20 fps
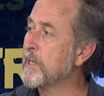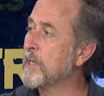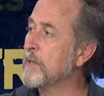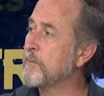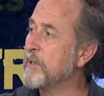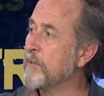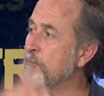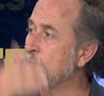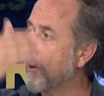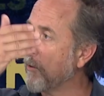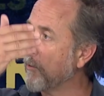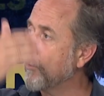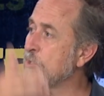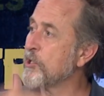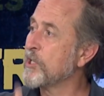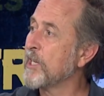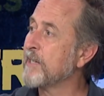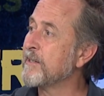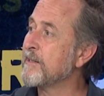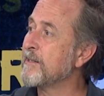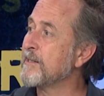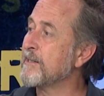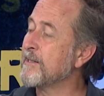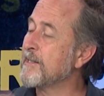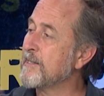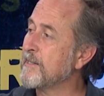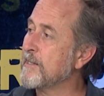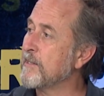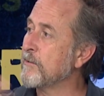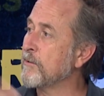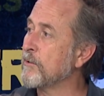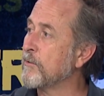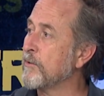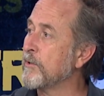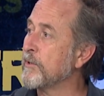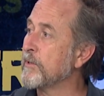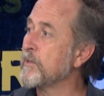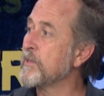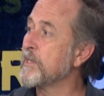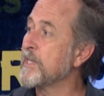There'd be roller shutters and steel
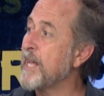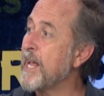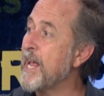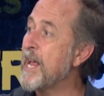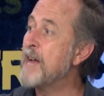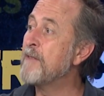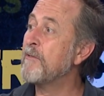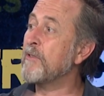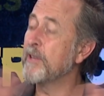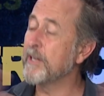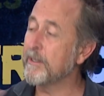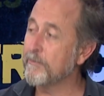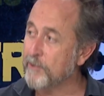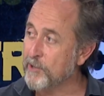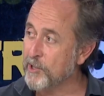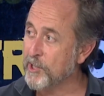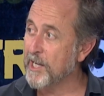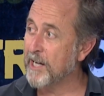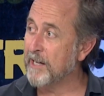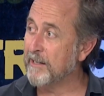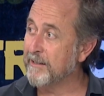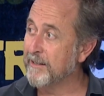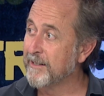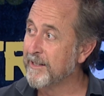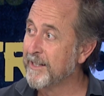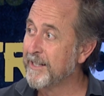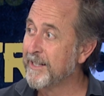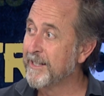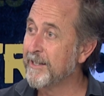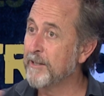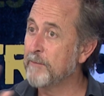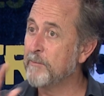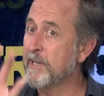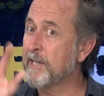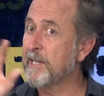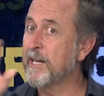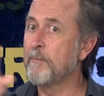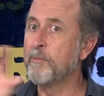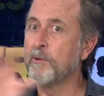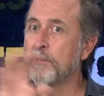grills and everything would shut. There'd be a
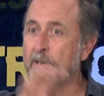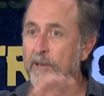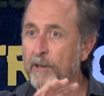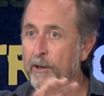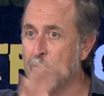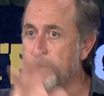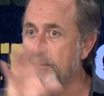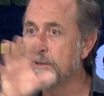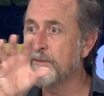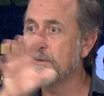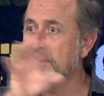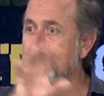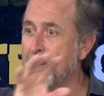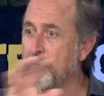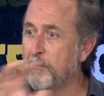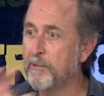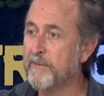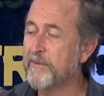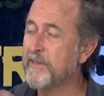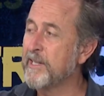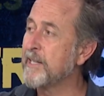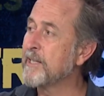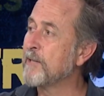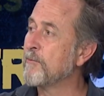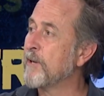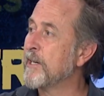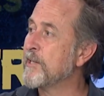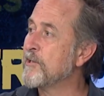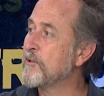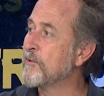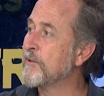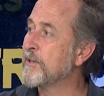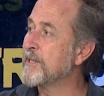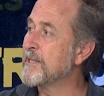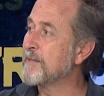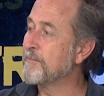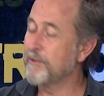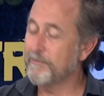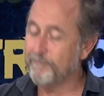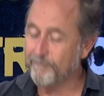couple of glows of a couple of takeaway
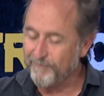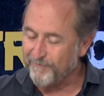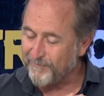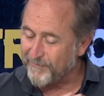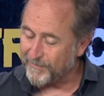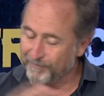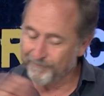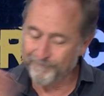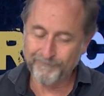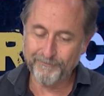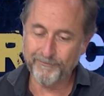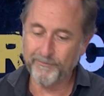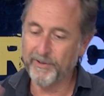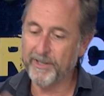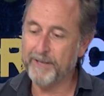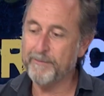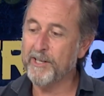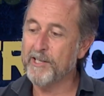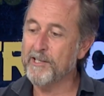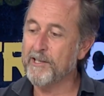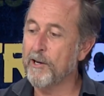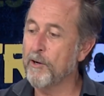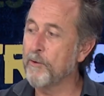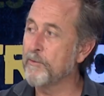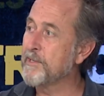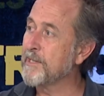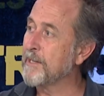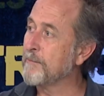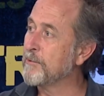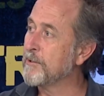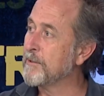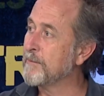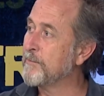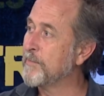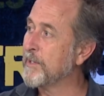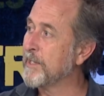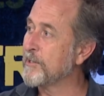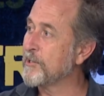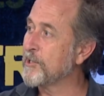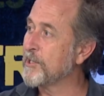joints, but pretty much the whole
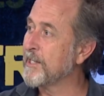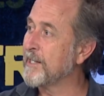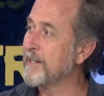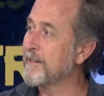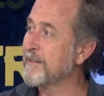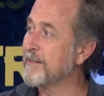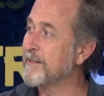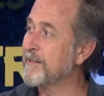suburb shut.